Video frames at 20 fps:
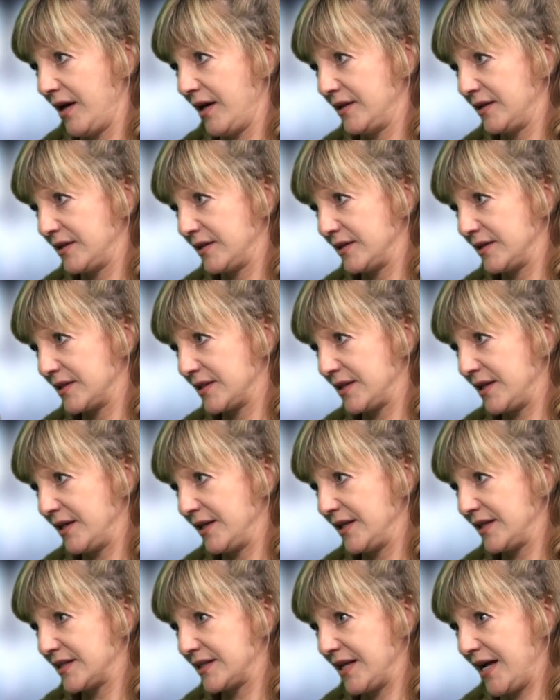and
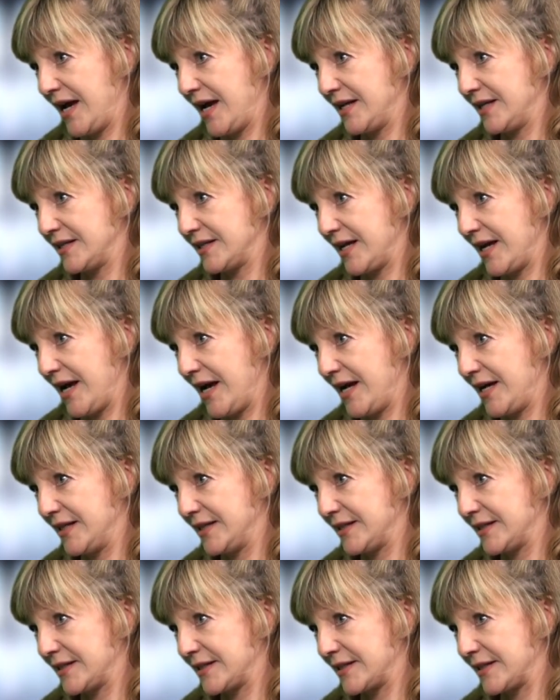concise and
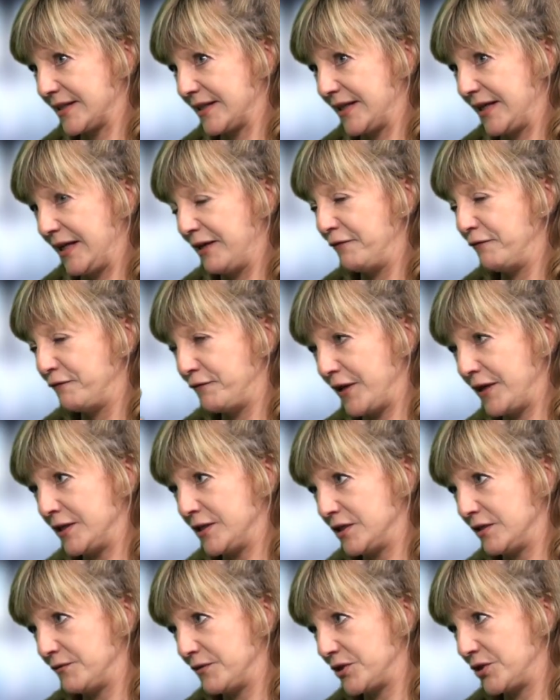as
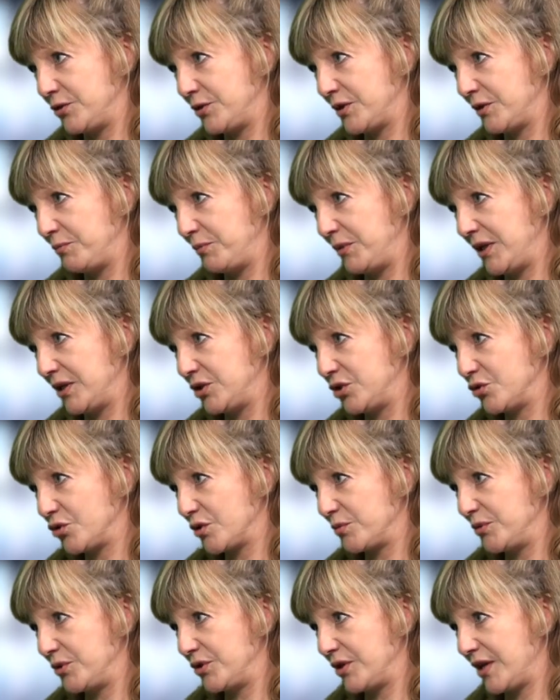inventive as you can be in your
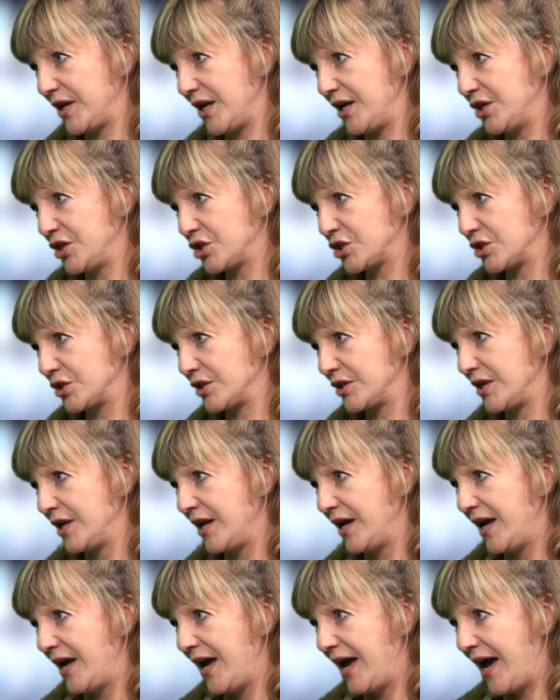communication
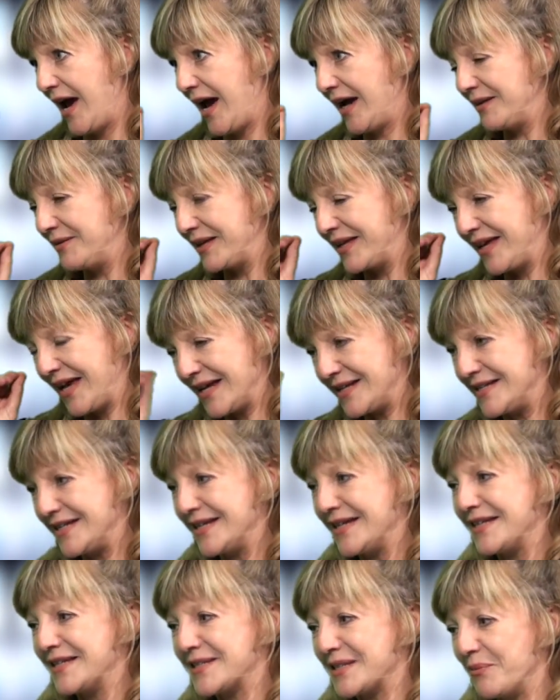and
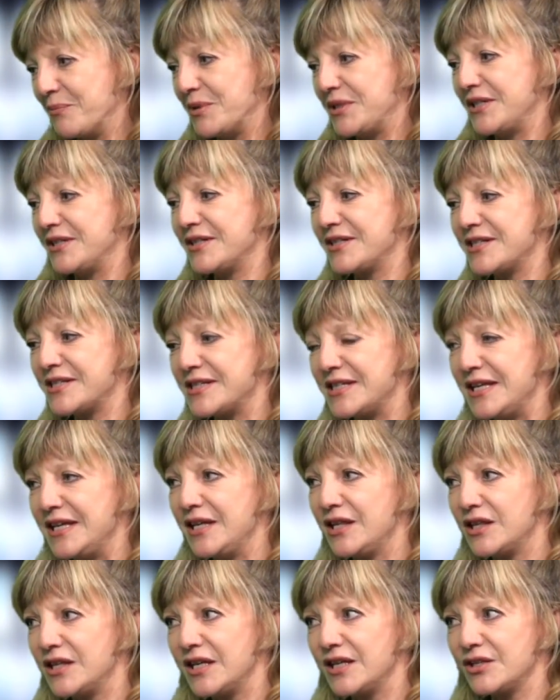getting somebody to
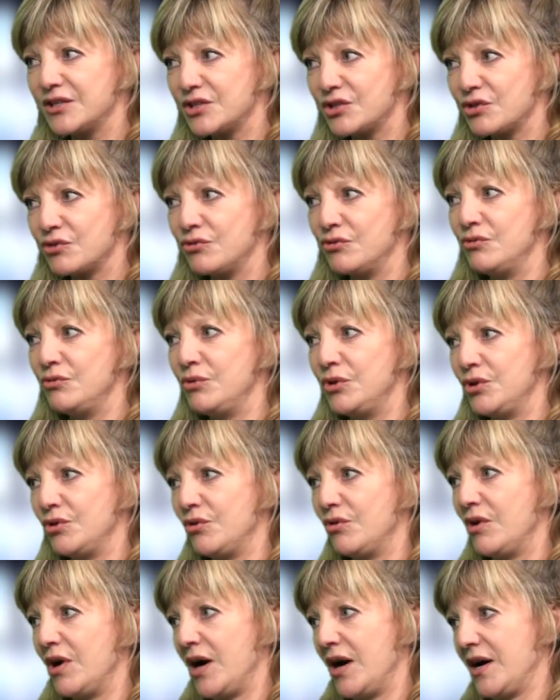see things through
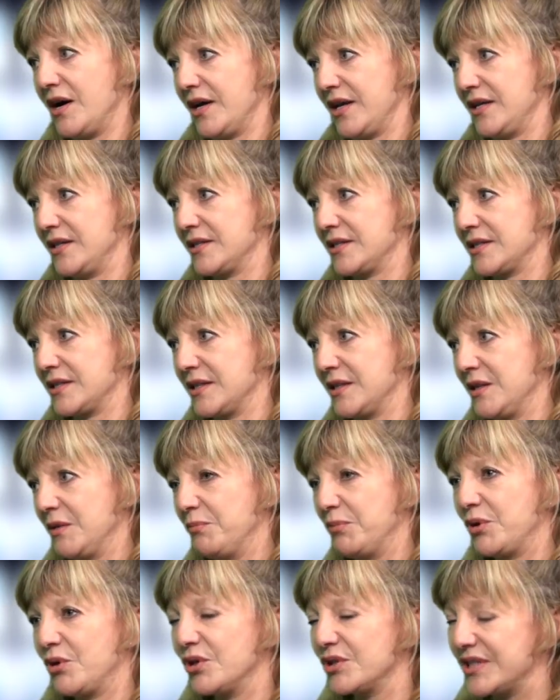your eyes,
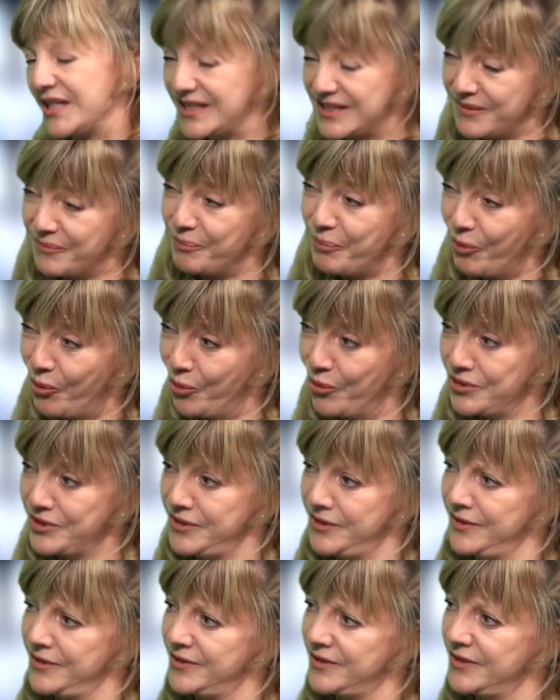because it's
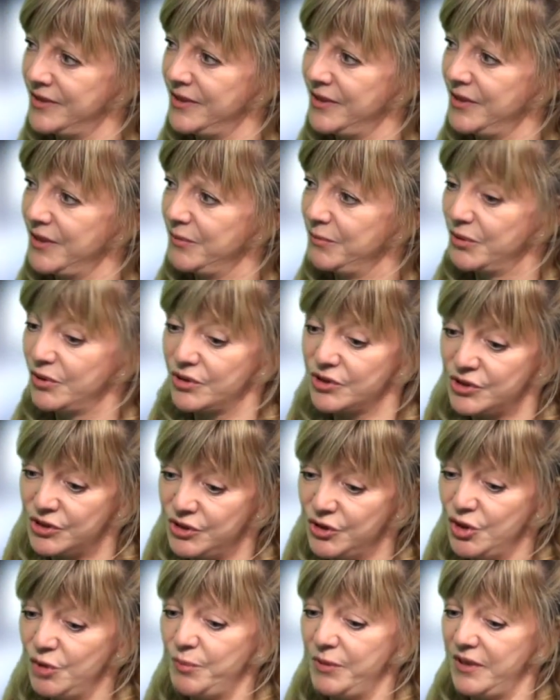important. Because
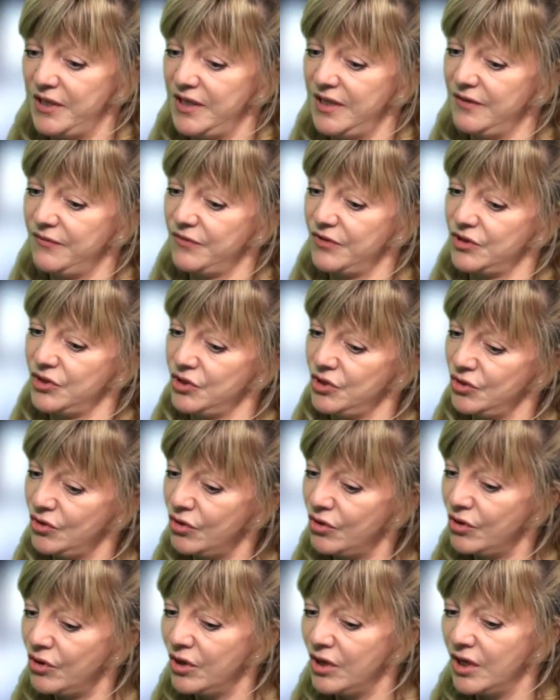you believe that
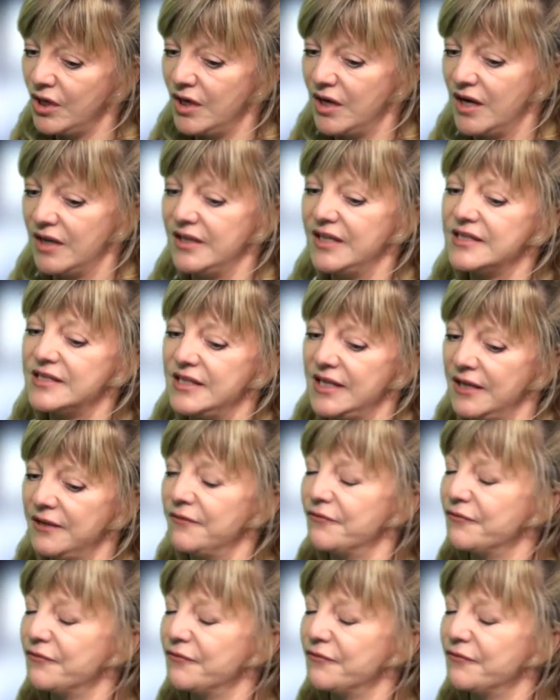your, at least the